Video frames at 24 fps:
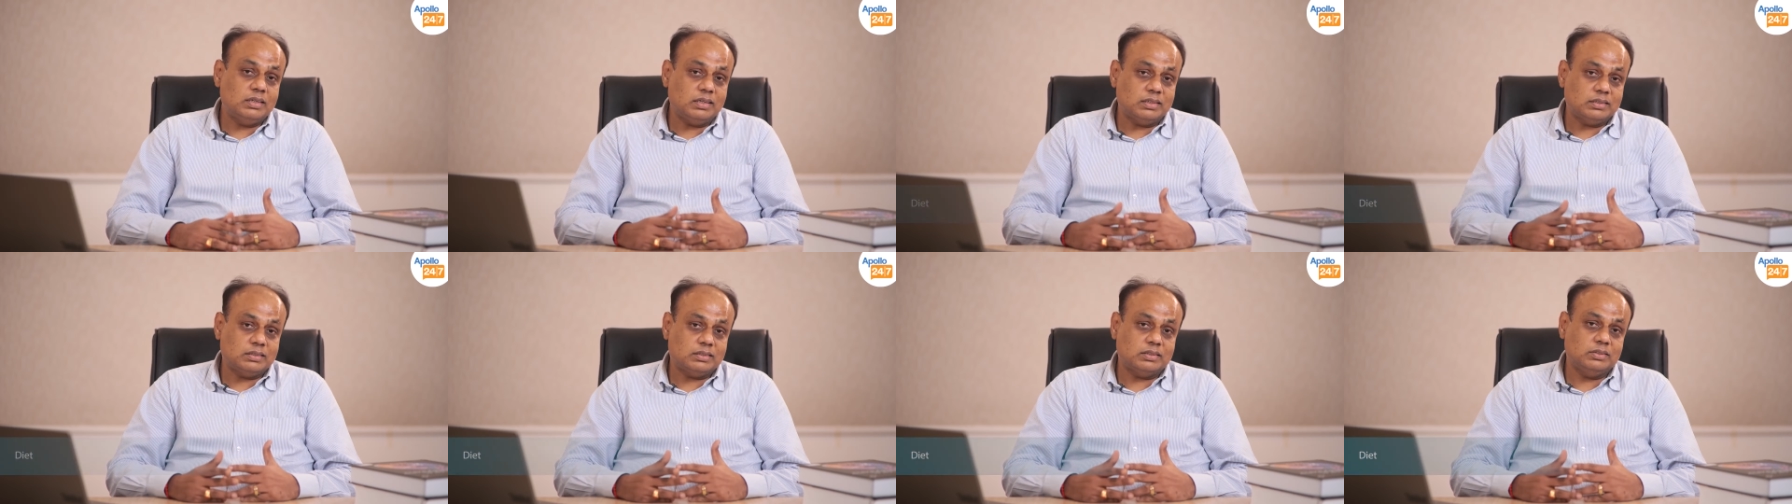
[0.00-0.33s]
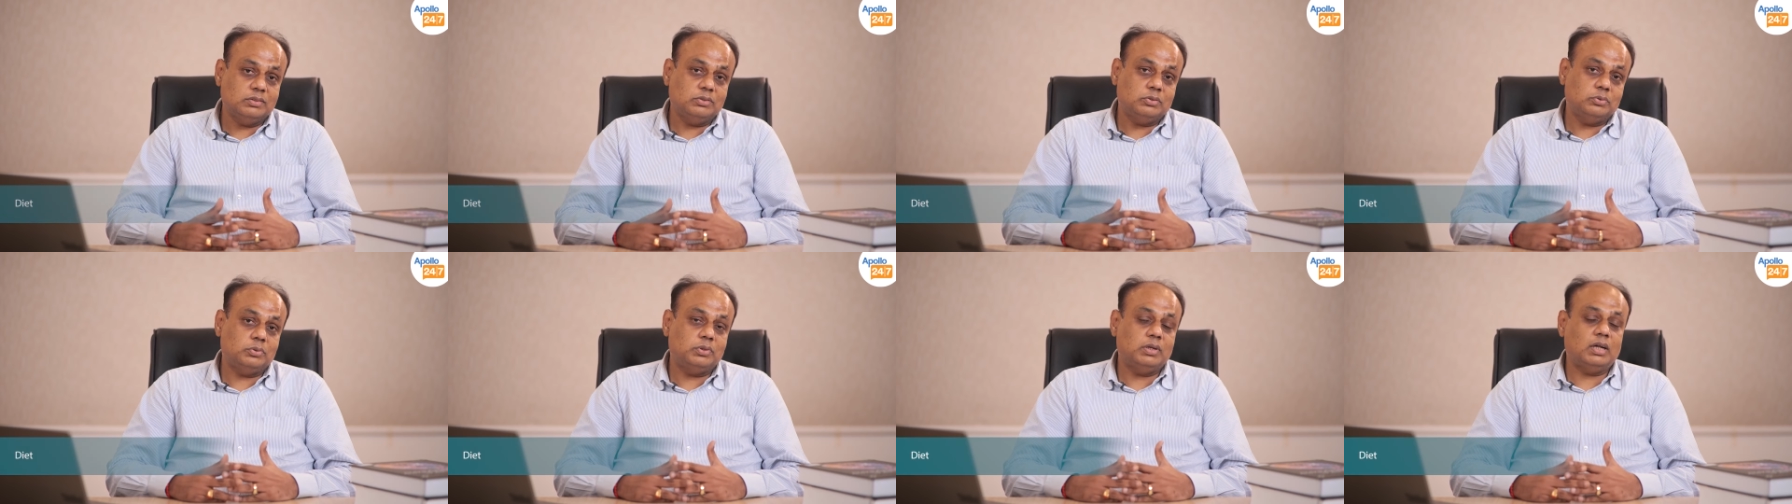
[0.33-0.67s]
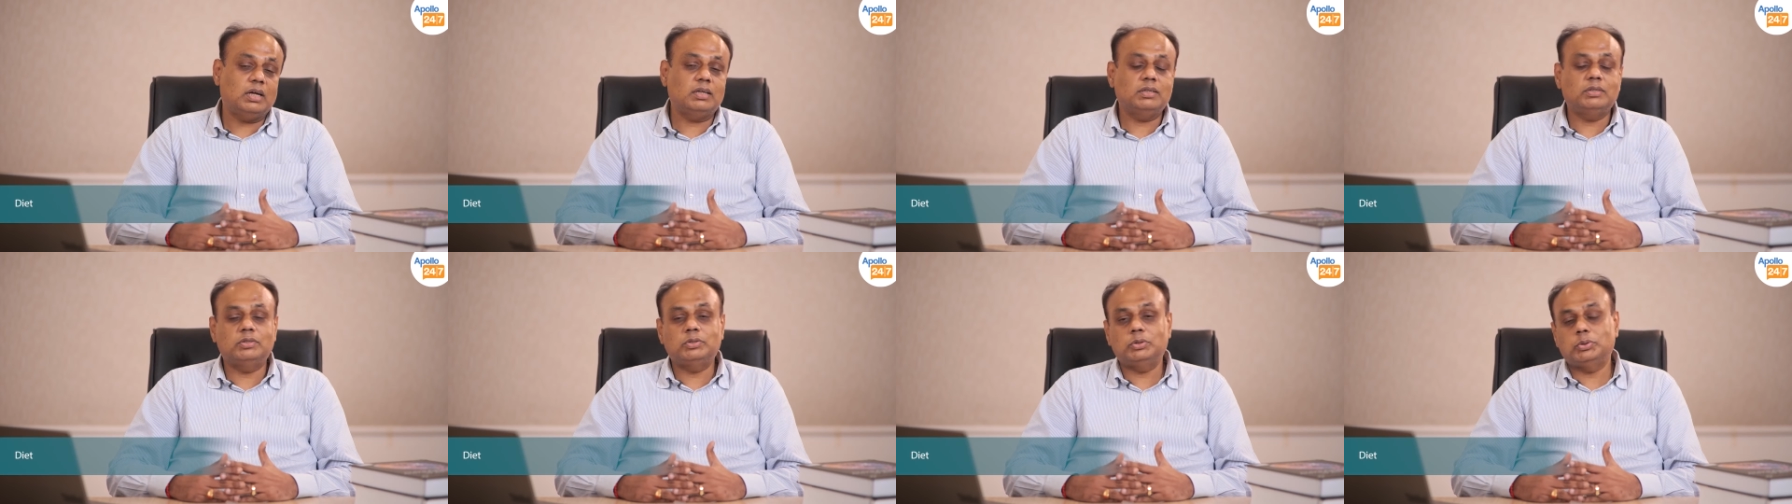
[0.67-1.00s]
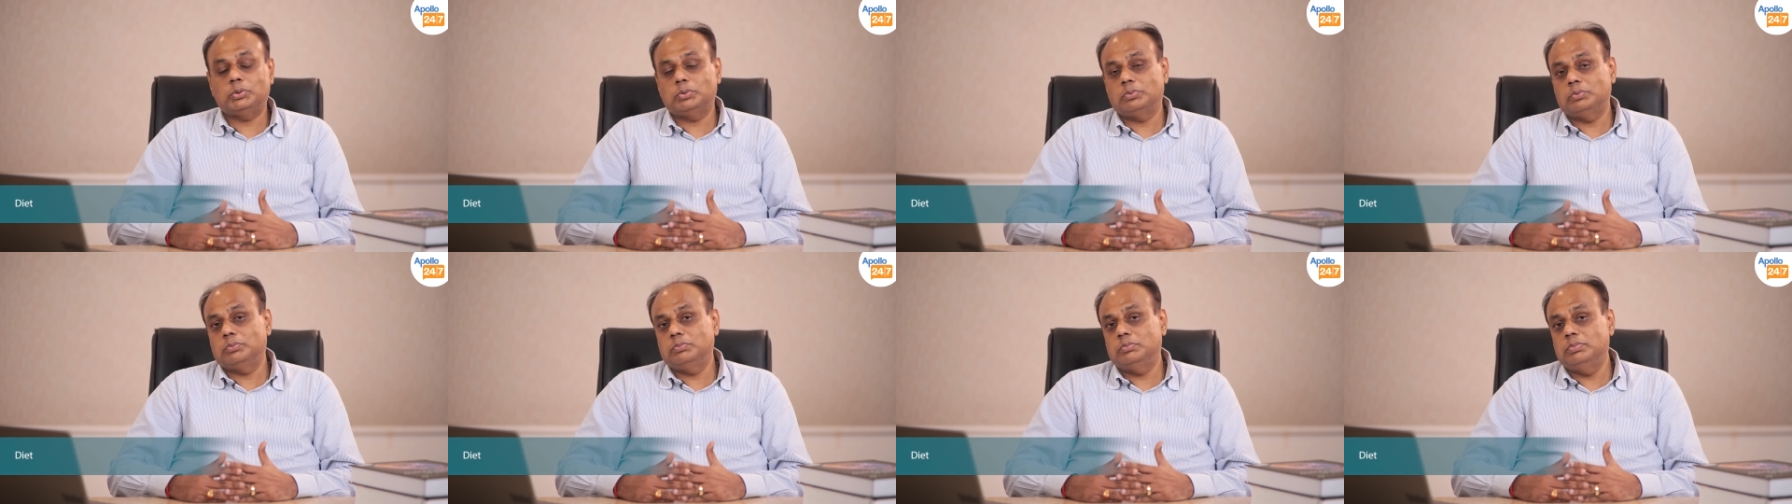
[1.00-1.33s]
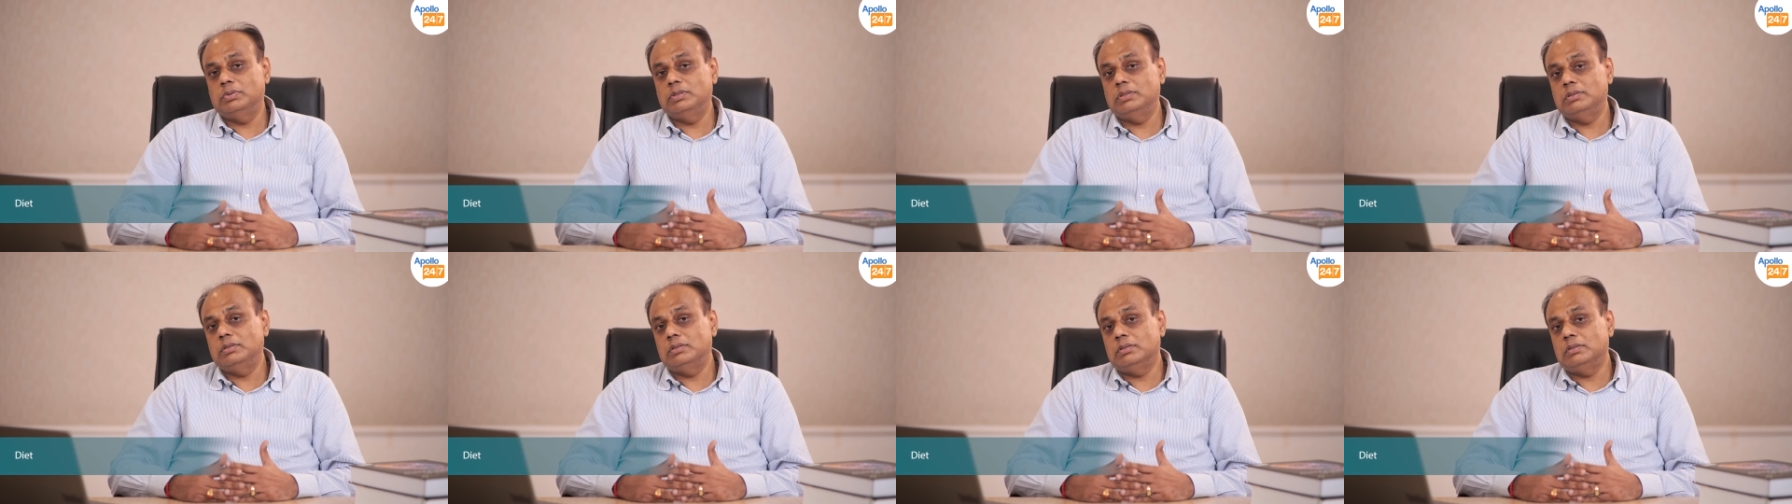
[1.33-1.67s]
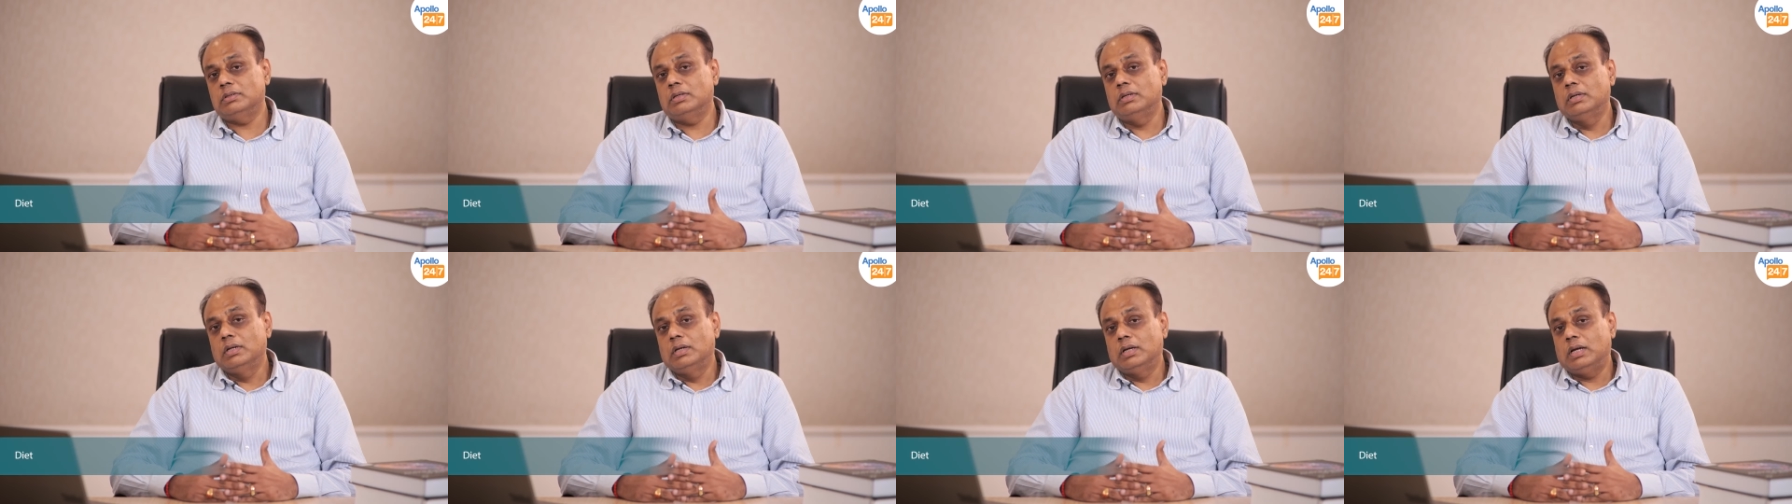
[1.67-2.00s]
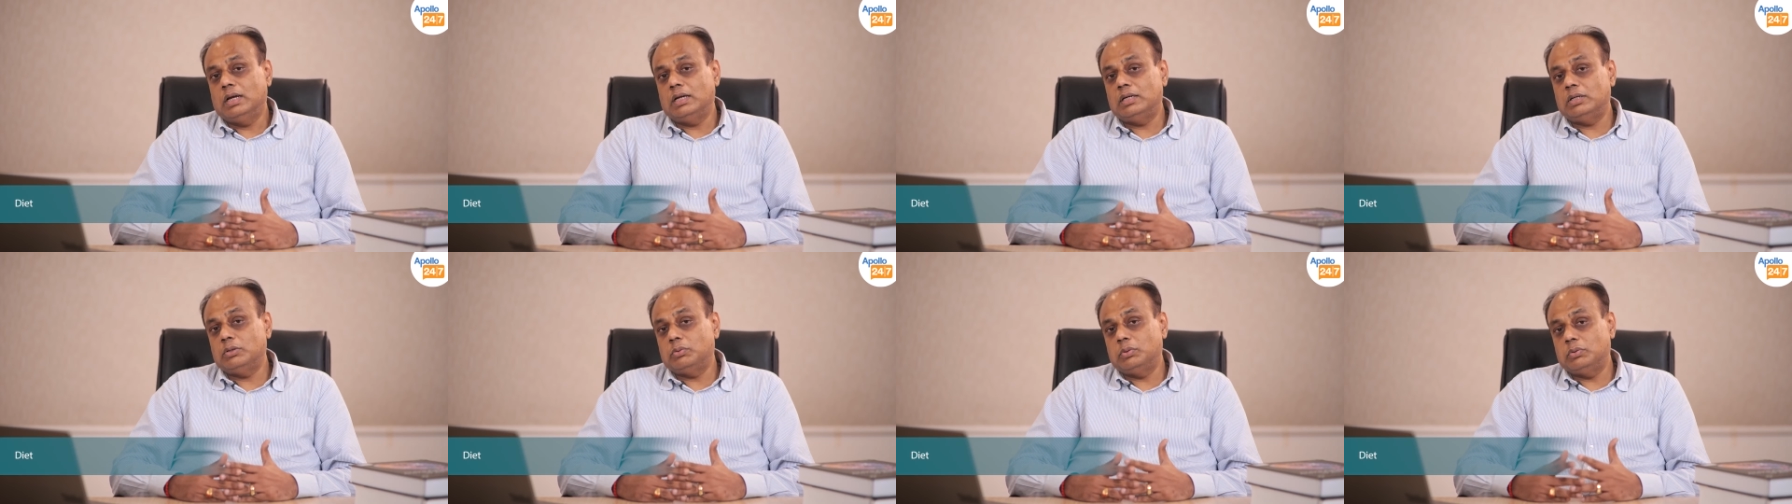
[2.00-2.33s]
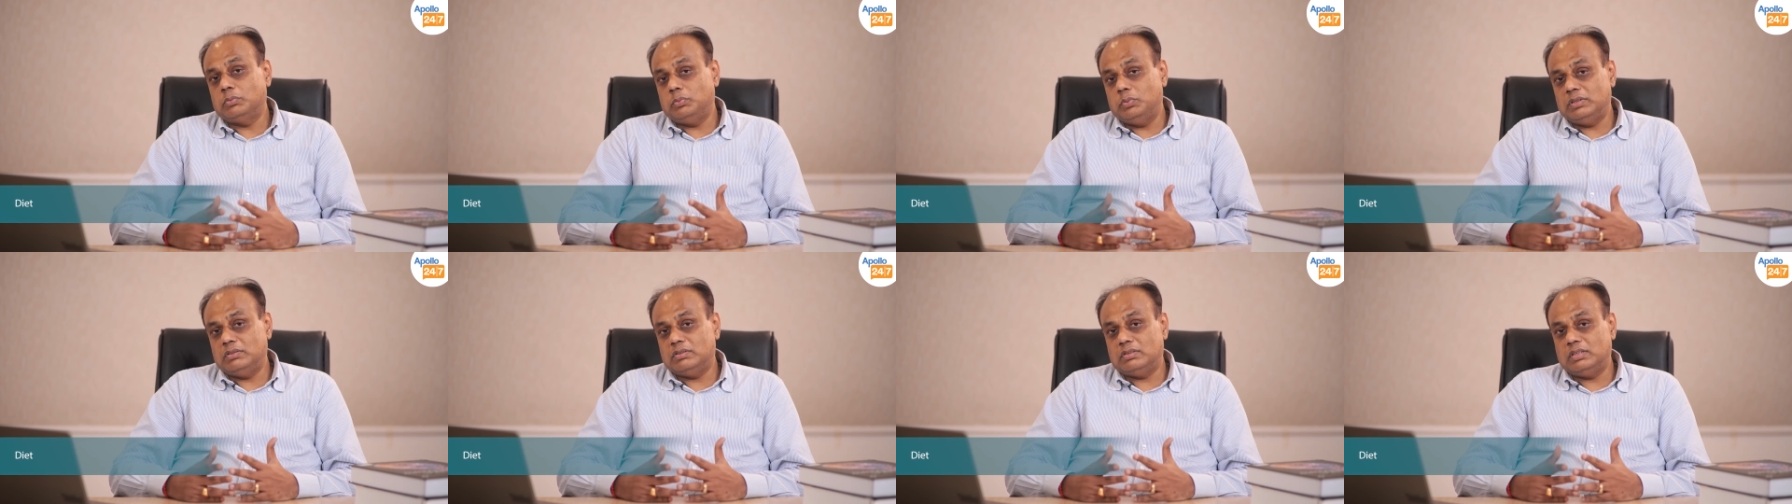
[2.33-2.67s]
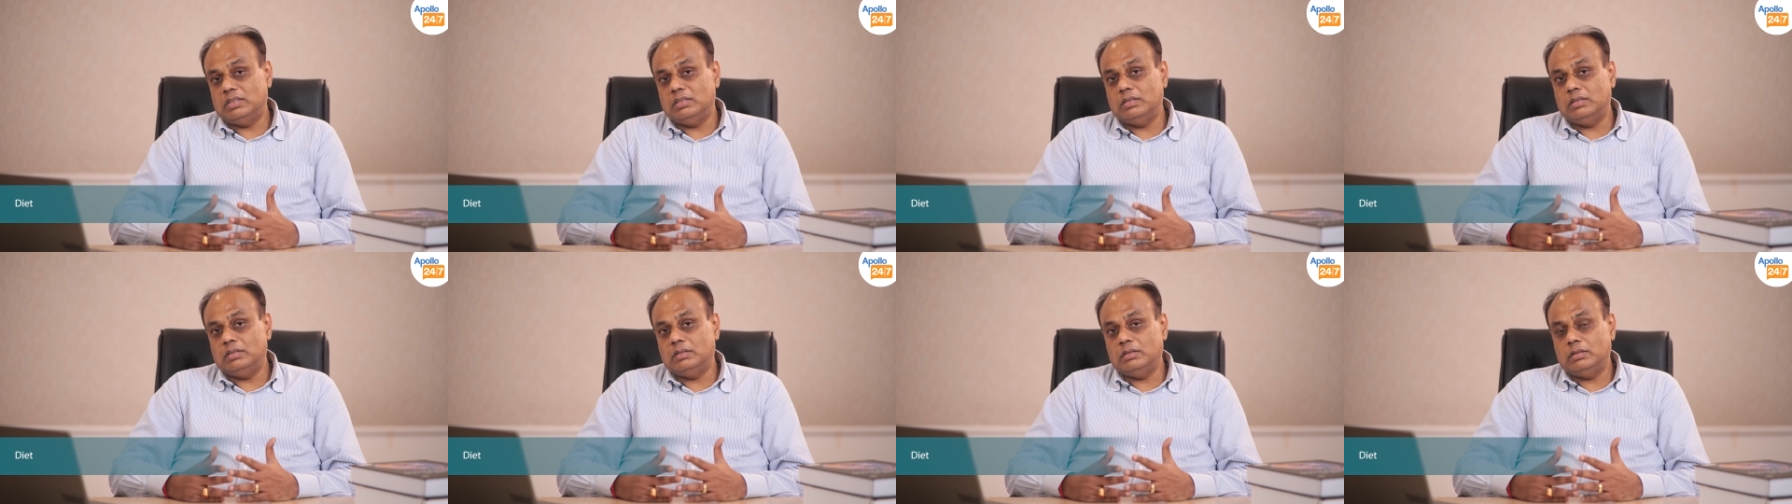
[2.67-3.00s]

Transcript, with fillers: I think your diet should be adequate. We say